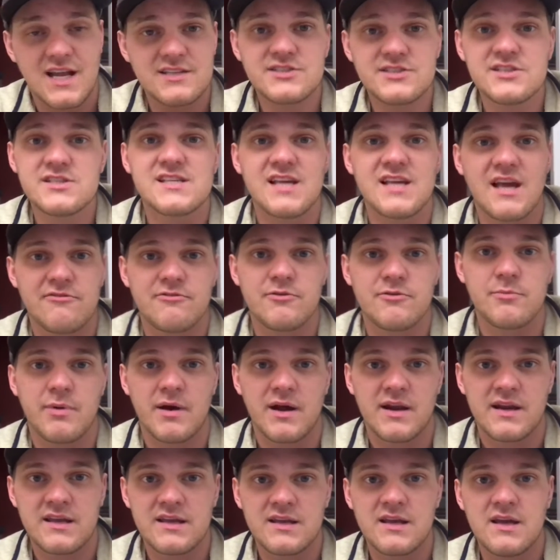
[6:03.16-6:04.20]
not just
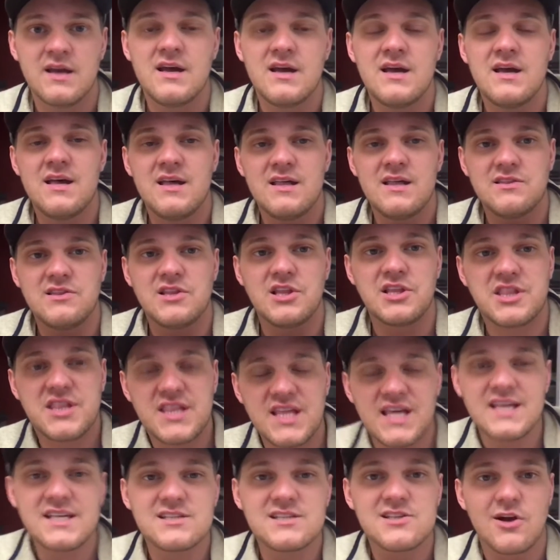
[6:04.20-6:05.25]
everybody, the
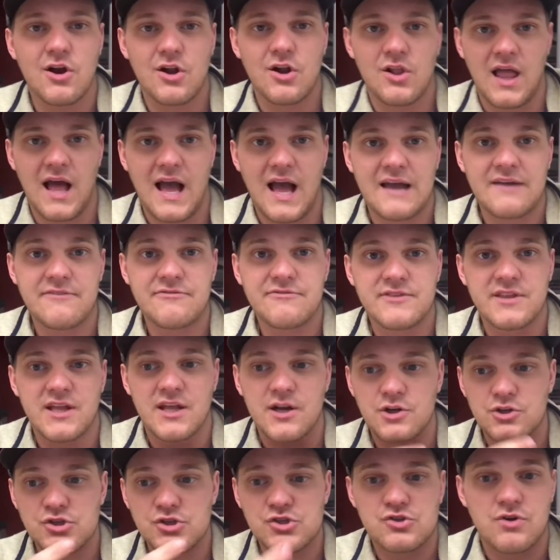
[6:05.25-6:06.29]
things in our life
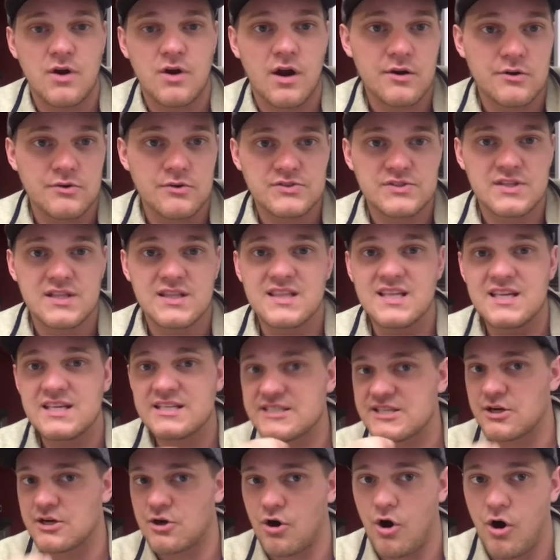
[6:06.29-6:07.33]
that are struggles, the
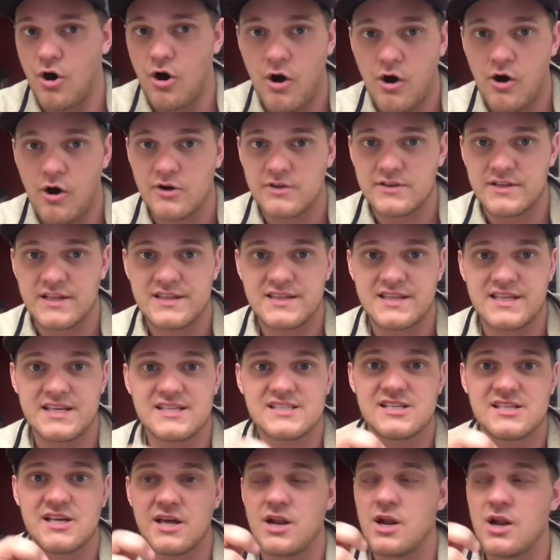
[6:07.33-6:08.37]
things that are hard, the
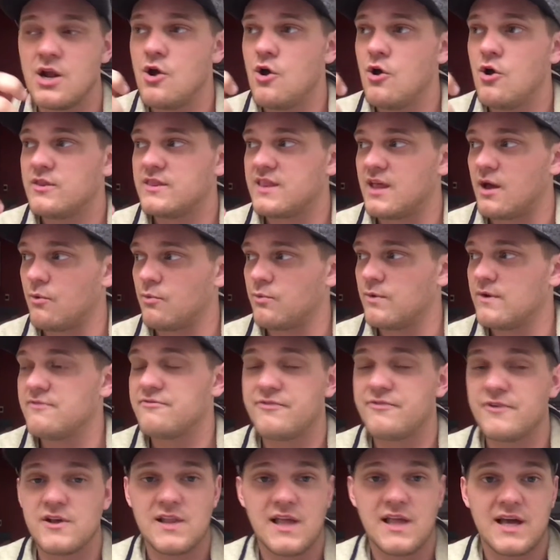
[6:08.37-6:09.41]
things that we
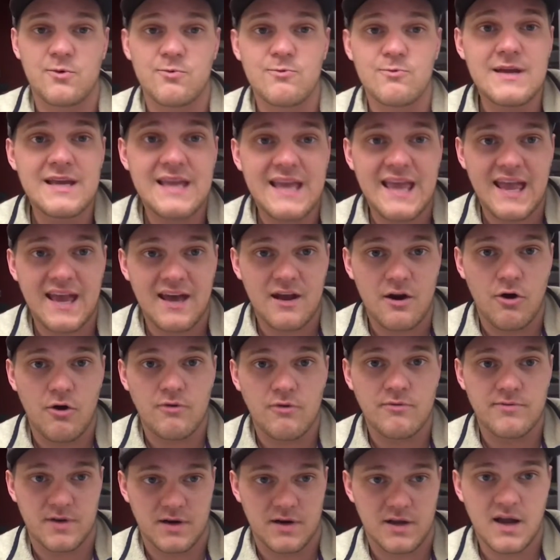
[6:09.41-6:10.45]
feel like we can't
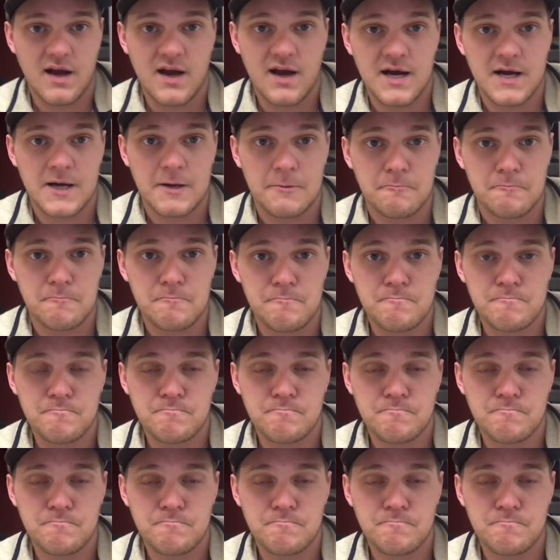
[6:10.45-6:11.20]
overcome.